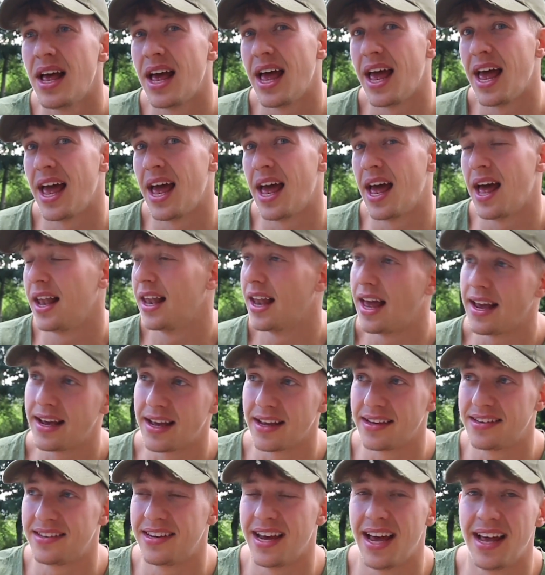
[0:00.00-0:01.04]

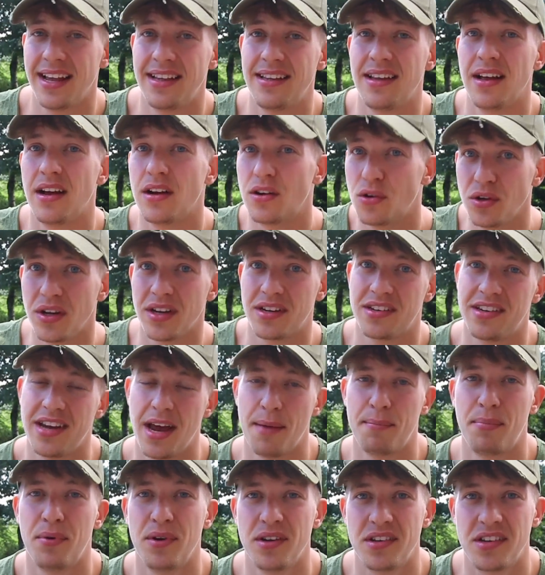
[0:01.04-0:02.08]
Like I said, a good
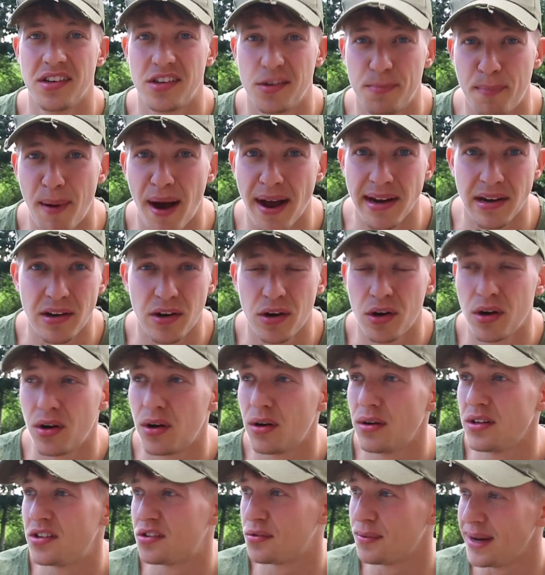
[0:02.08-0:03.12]
example is the spider
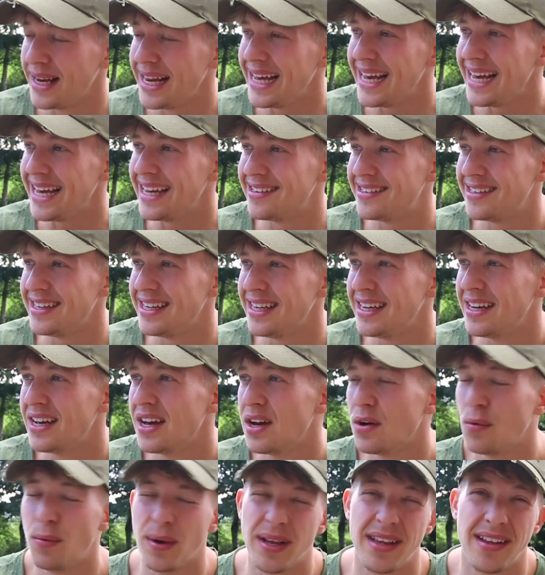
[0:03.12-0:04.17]
curl. It's really easy. easy.
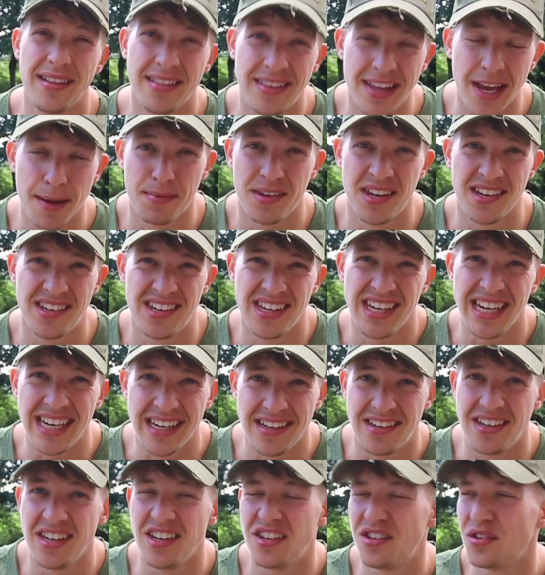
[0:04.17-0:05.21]
With the dips it's
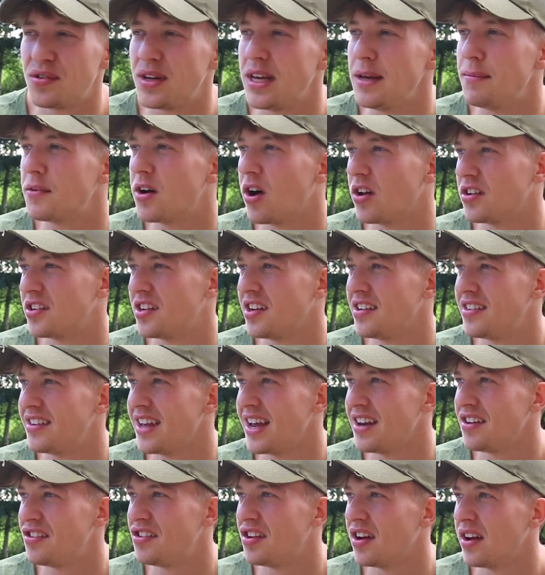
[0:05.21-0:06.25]
easy to keep constant
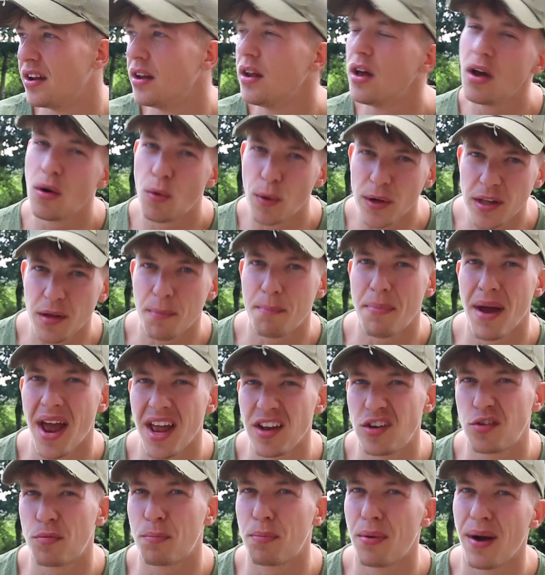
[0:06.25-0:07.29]
tension. With the
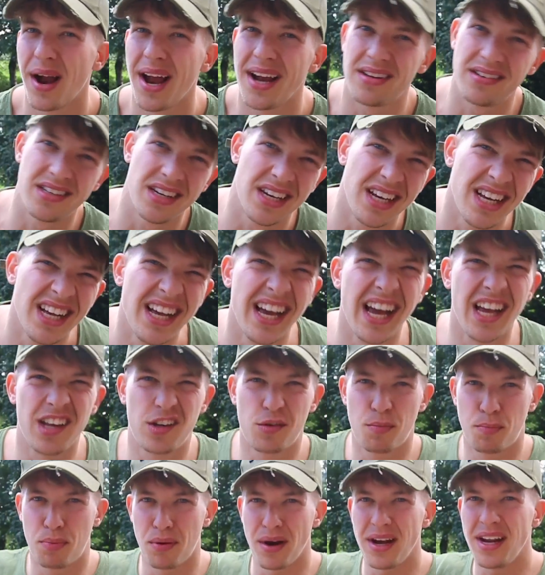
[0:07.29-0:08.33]
bench press
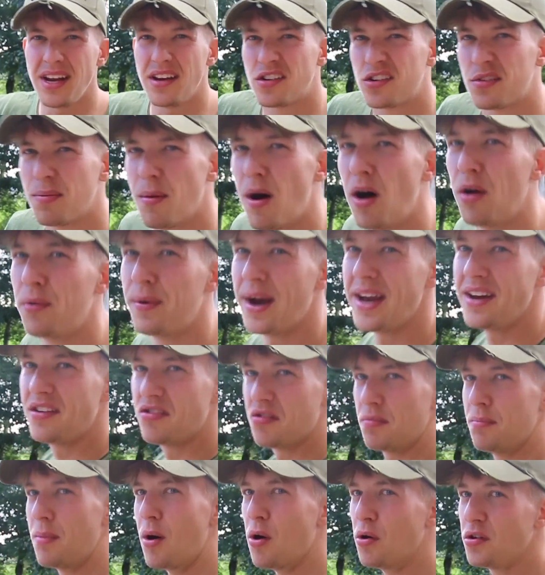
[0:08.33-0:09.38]
it's pretty a small range
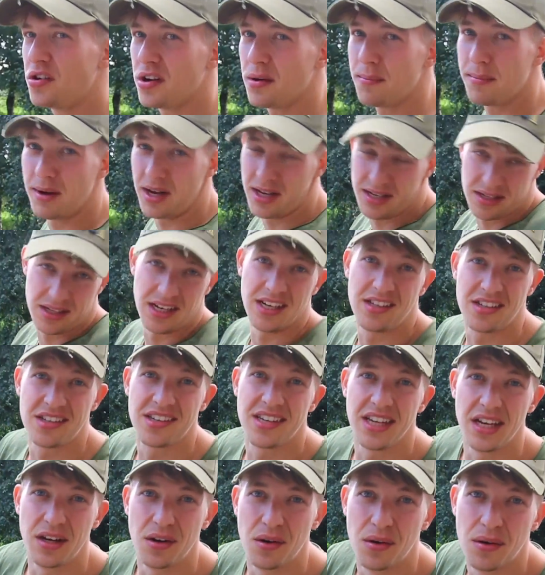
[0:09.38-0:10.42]
of motion, but it's
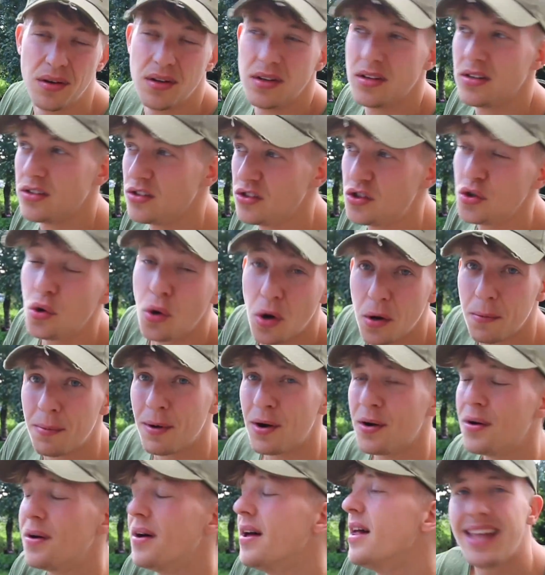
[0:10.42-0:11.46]
still
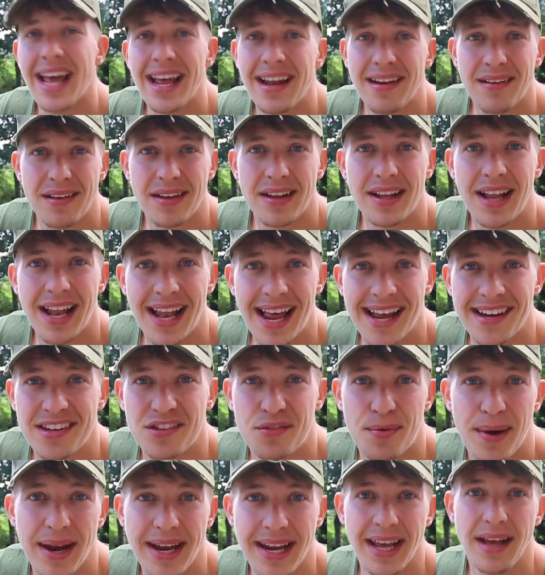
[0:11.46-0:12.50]
doable. Then the last
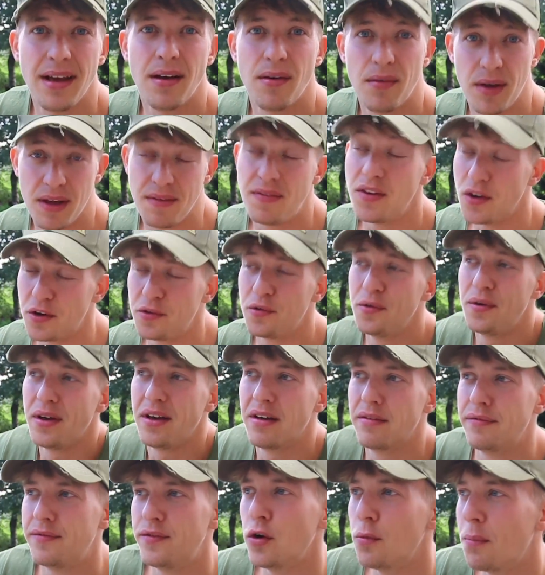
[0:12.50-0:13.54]
training, if you're
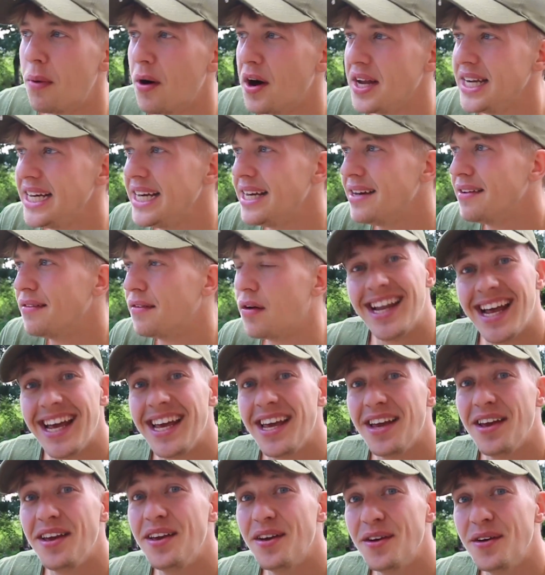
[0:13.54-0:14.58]
doing full body, then
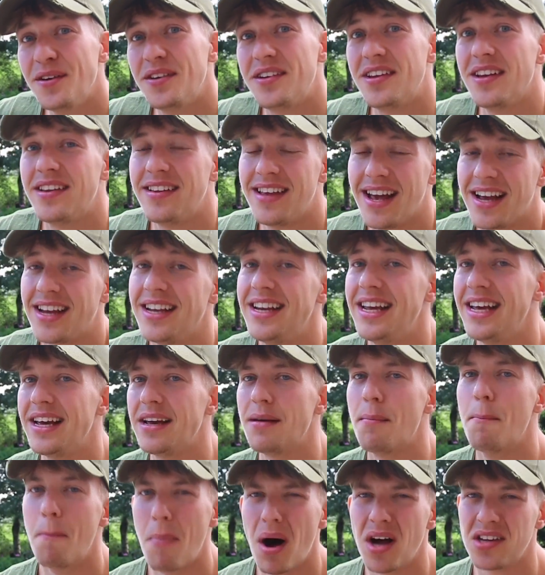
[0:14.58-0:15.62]
you use the
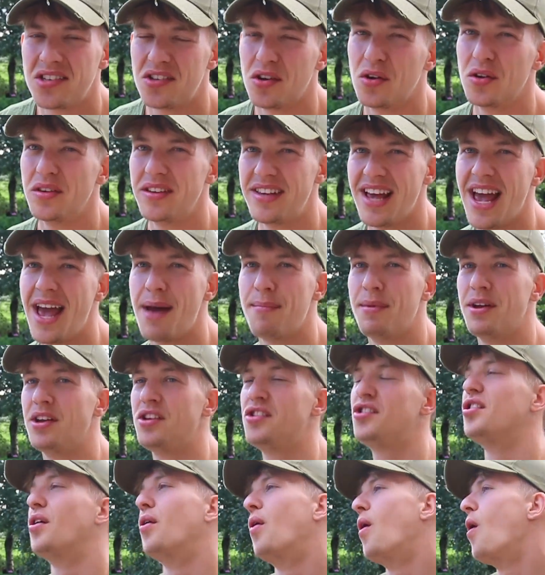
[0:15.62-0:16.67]
technique muscle
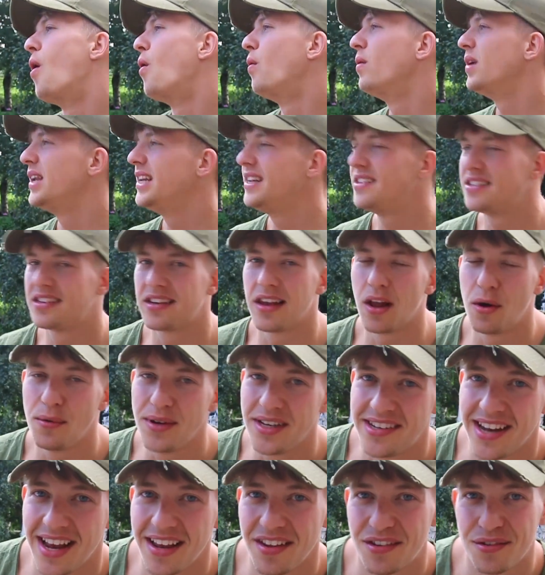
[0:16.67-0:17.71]
damage, so only slow
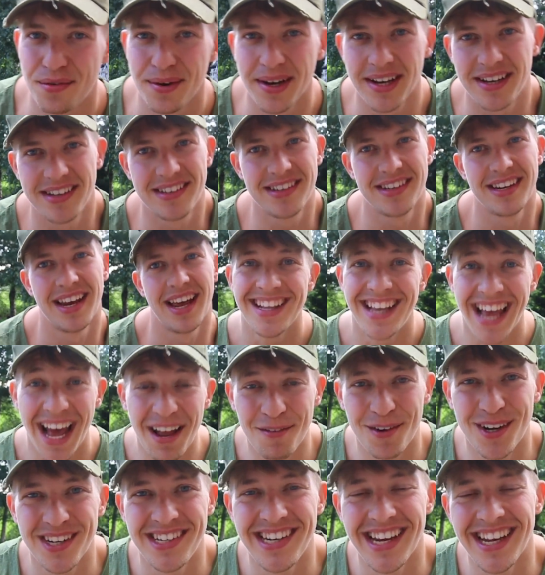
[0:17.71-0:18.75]
eccentrics.
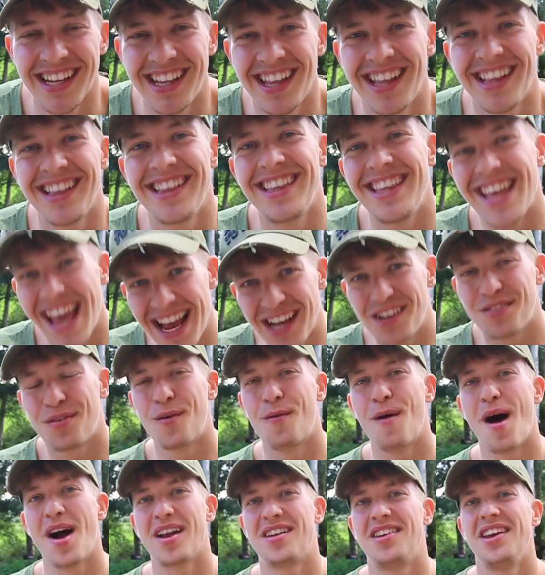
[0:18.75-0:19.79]
That was it. Thanks for
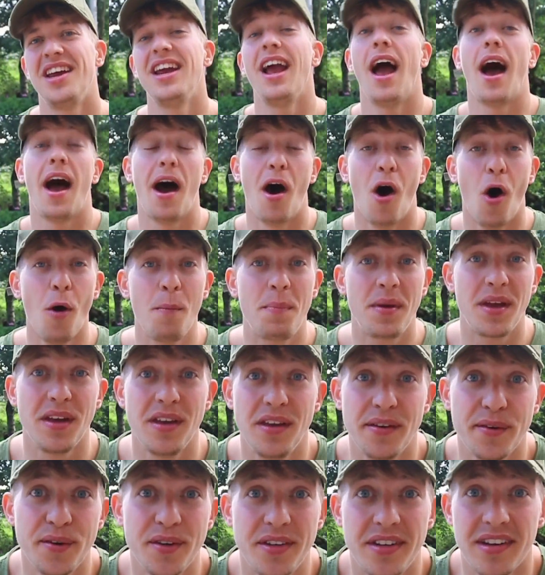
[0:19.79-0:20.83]
watching. I hope
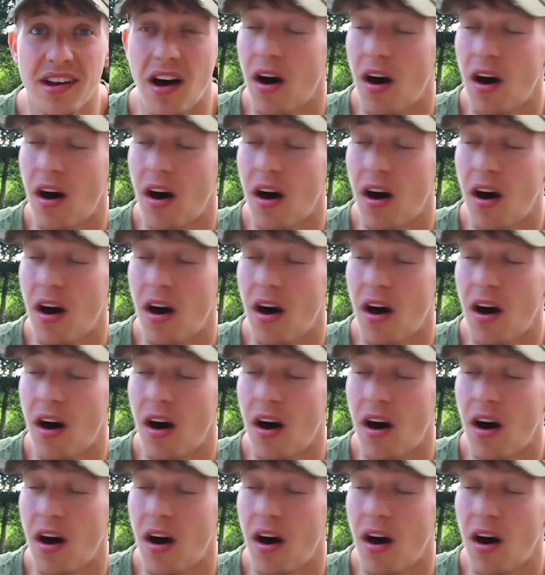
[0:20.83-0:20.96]
you use